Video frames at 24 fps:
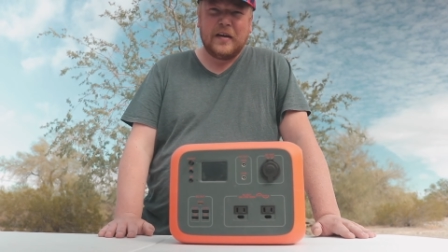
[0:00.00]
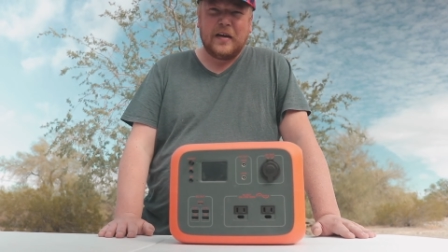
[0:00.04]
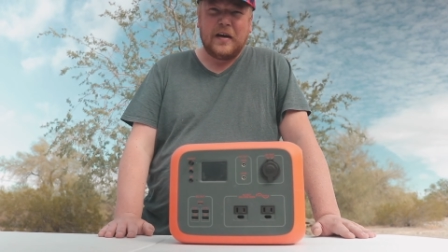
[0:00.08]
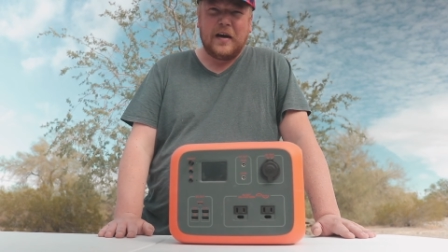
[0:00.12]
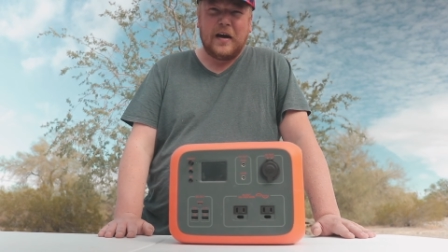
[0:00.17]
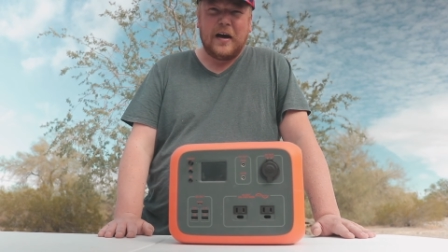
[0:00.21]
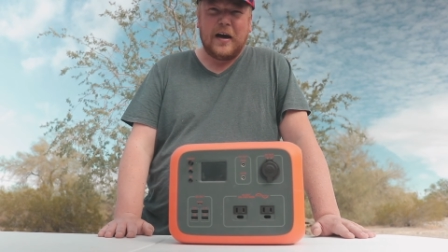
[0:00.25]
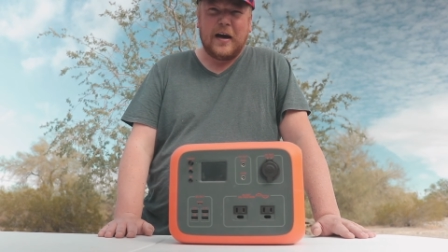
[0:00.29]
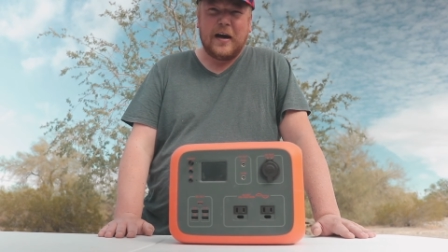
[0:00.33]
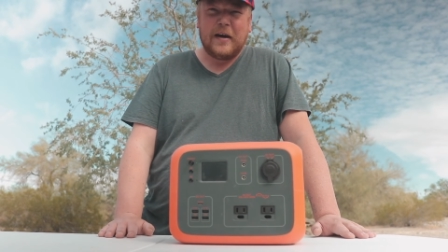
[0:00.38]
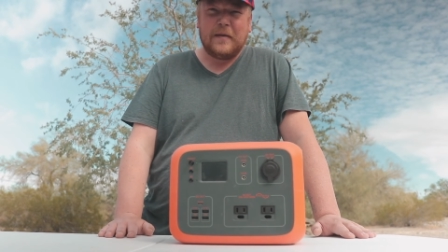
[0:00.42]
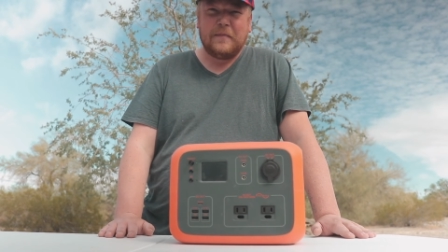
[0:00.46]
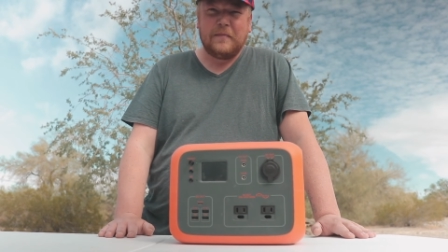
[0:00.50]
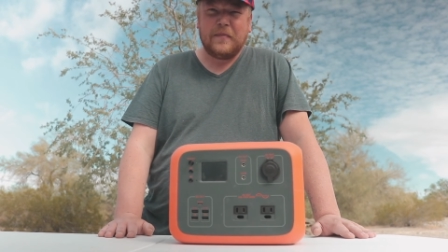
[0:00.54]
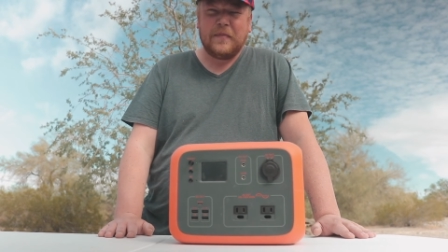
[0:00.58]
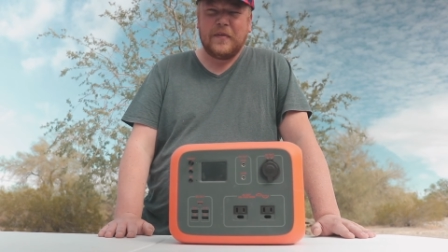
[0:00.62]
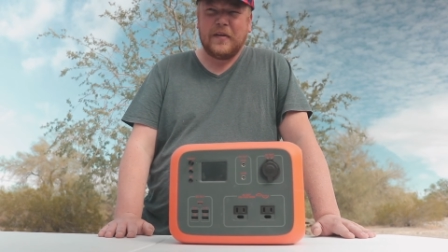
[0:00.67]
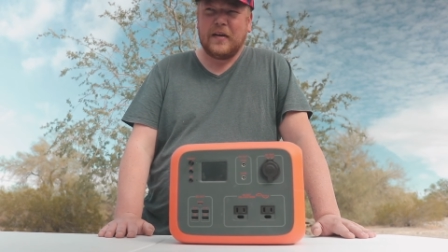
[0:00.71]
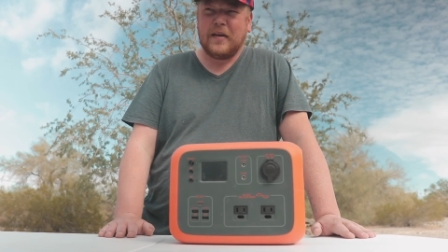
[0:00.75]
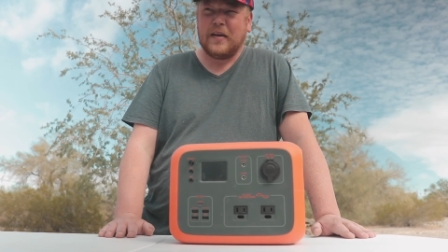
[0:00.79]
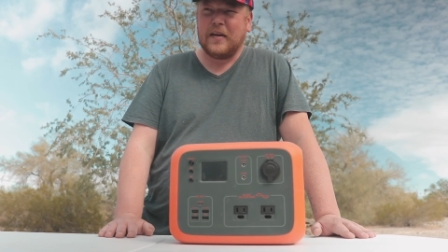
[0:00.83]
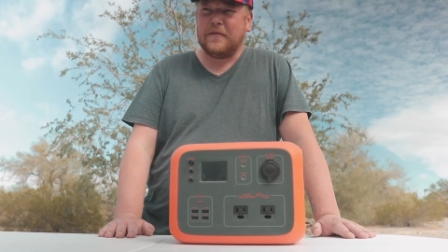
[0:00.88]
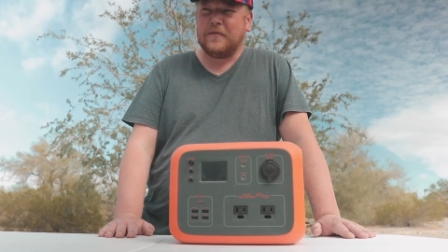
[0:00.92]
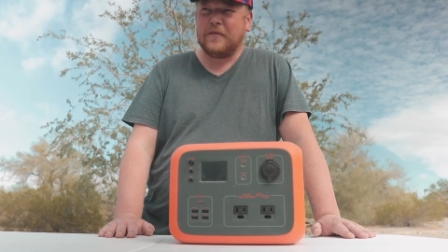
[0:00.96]

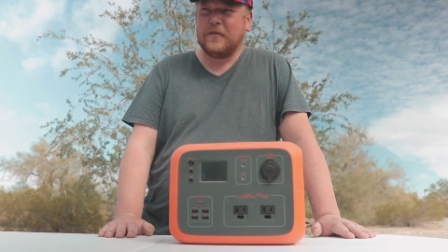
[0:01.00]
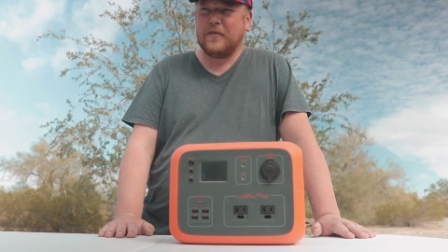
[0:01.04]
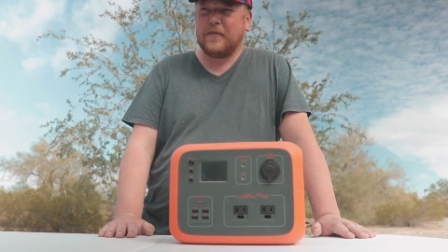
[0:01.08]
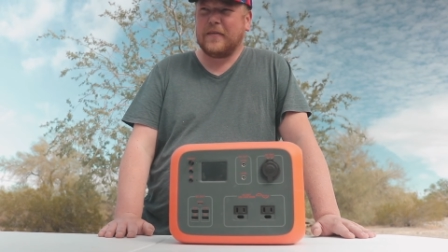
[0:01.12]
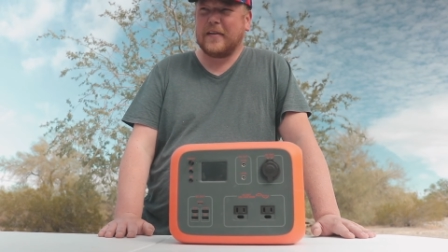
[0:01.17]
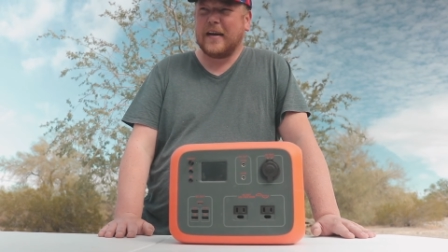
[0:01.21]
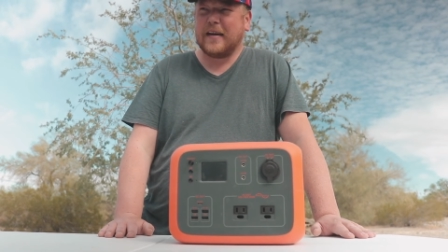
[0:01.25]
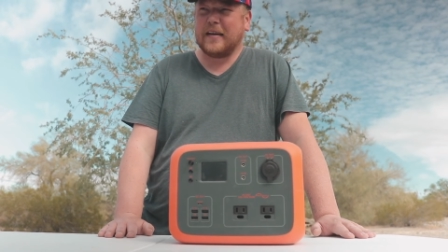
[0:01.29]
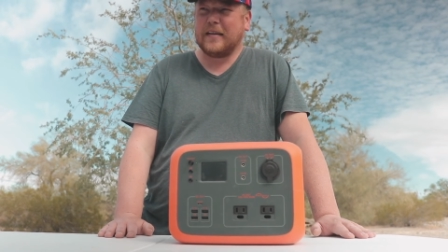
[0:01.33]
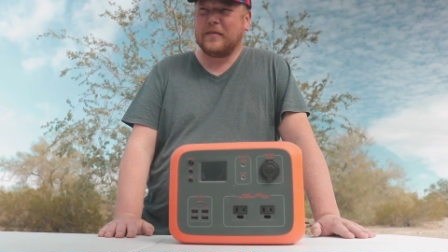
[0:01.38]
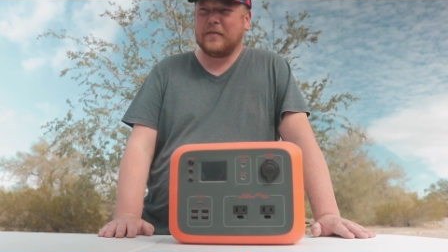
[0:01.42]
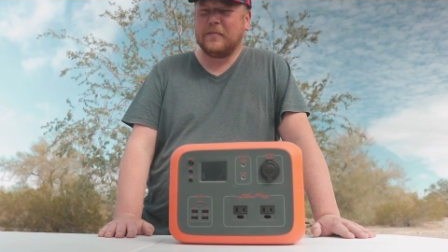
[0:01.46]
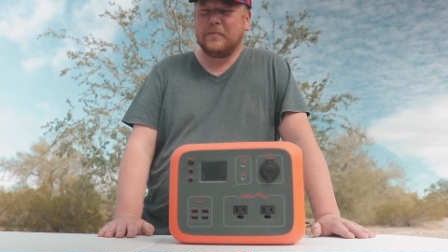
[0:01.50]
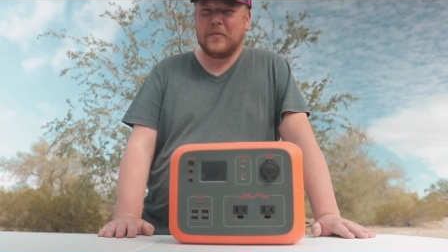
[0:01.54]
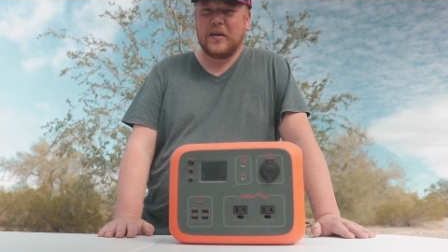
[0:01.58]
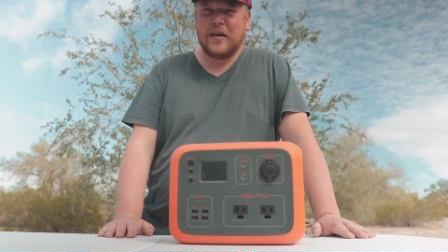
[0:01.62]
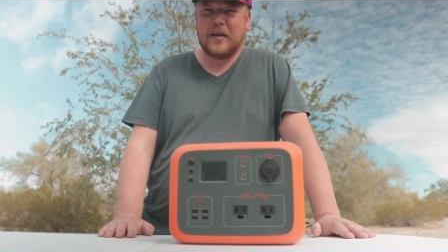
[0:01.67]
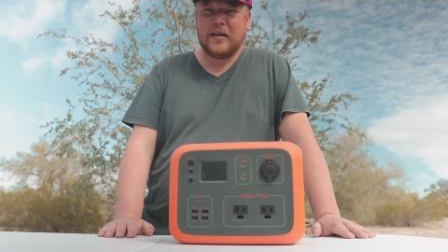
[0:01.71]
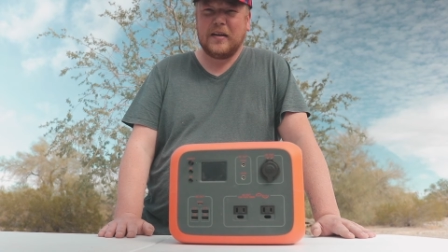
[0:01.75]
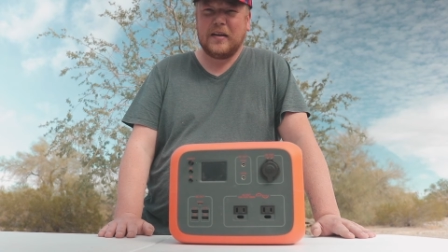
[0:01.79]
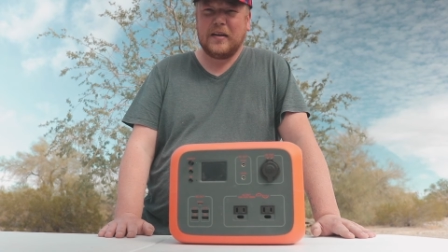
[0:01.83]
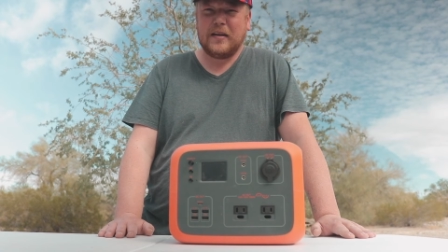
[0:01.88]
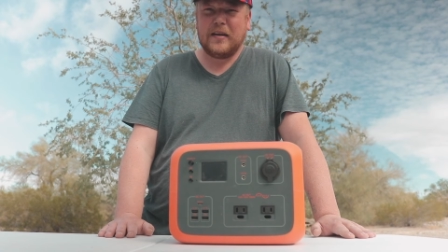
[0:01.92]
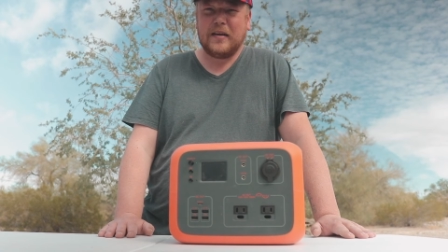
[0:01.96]
If you've got the
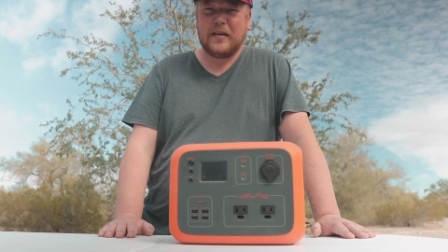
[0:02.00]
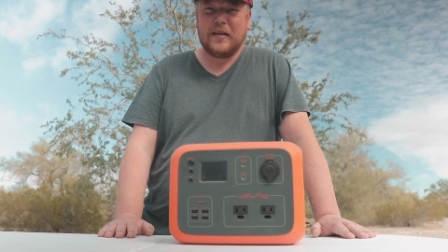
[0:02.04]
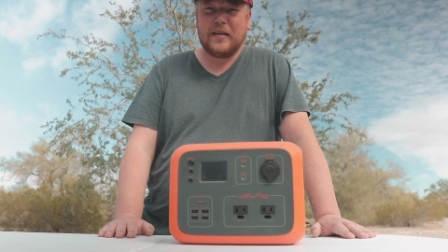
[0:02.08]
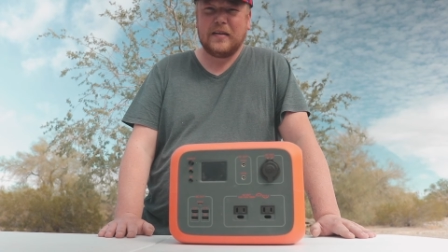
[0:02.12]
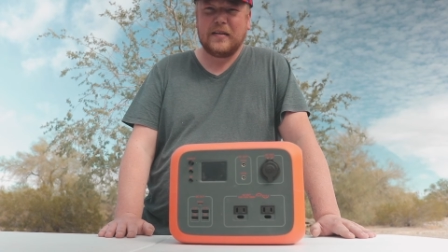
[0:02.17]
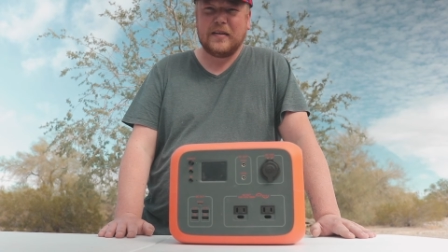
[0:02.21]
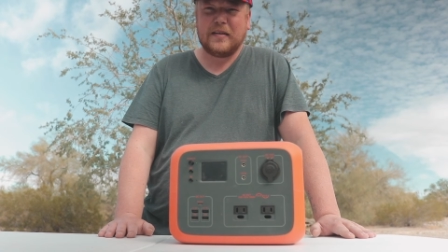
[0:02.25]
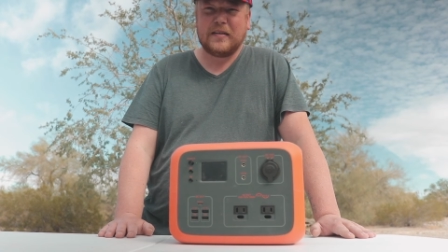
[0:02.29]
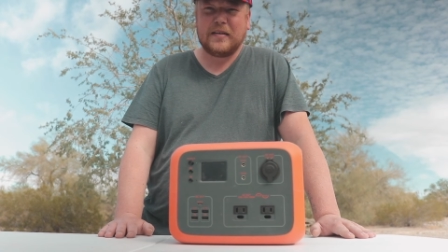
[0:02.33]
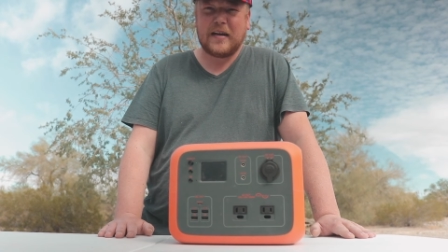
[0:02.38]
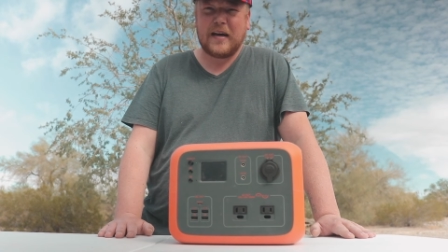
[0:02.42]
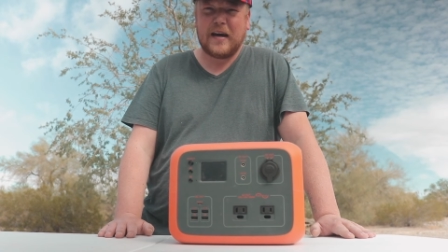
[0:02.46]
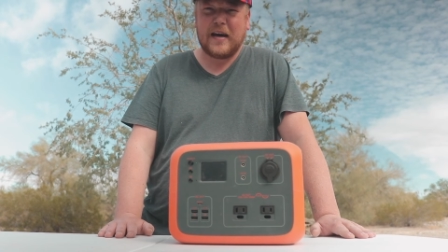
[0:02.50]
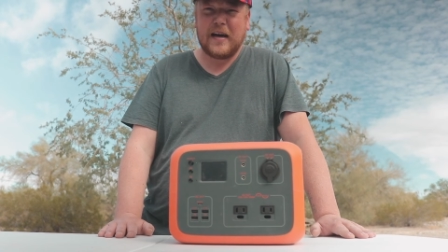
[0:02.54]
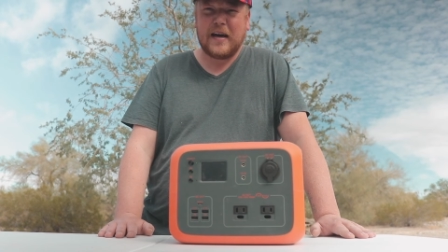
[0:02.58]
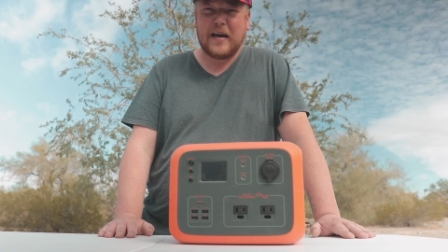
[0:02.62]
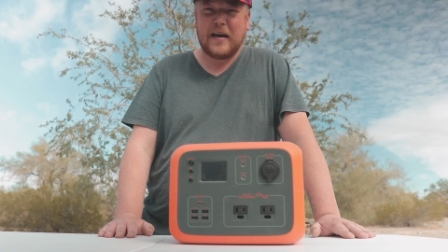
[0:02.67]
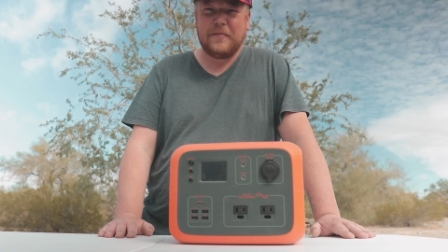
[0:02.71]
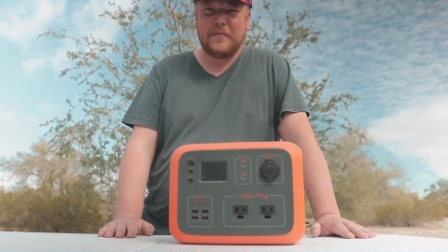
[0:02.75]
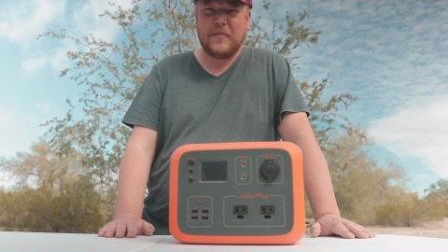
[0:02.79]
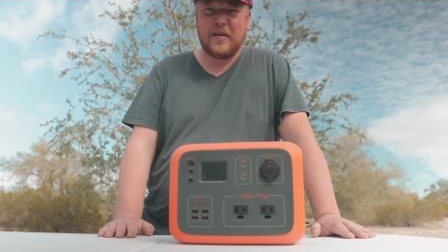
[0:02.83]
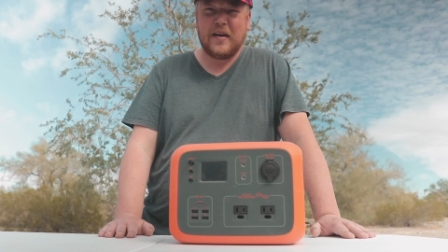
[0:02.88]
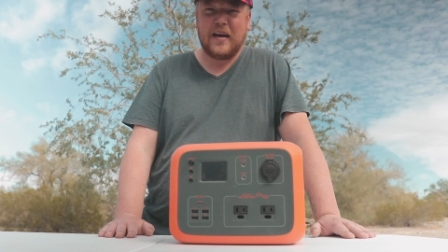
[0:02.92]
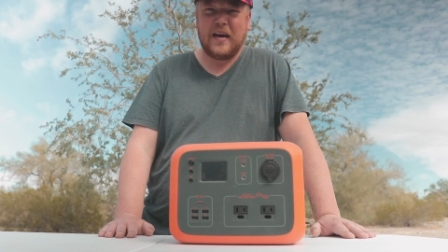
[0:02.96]
money and the
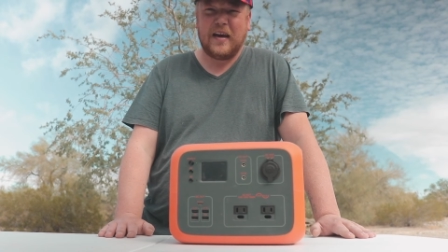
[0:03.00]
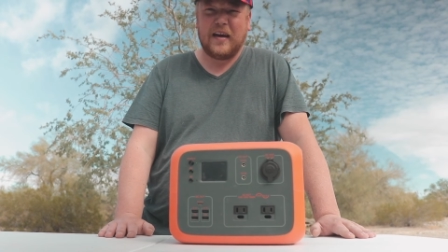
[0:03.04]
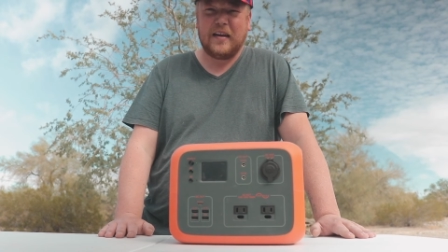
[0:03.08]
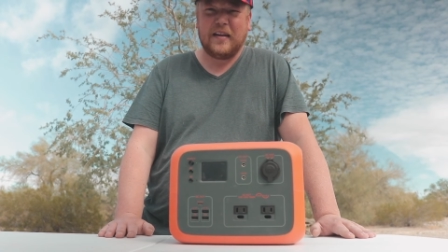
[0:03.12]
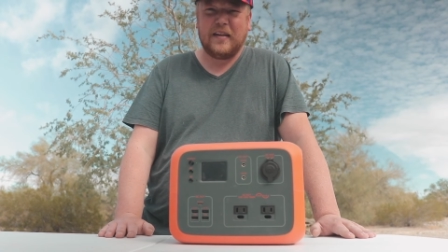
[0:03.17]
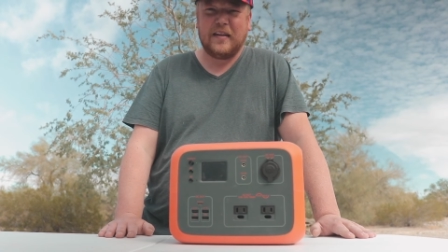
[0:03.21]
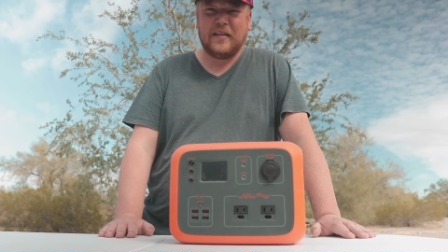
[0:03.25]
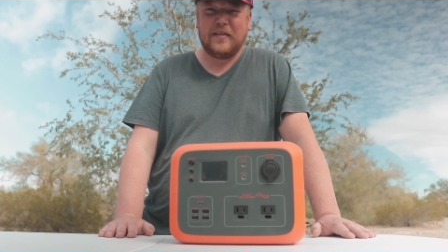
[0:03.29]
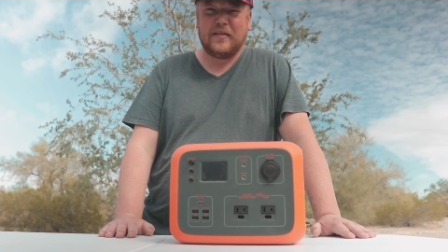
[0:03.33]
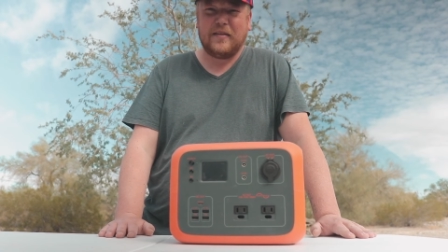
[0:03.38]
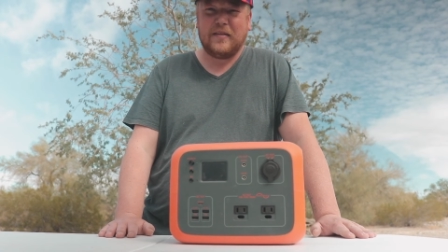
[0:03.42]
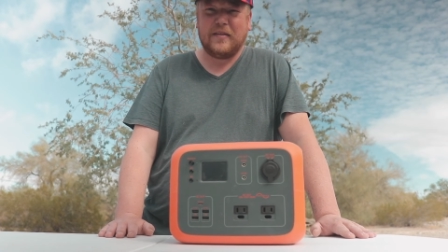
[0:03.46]
time and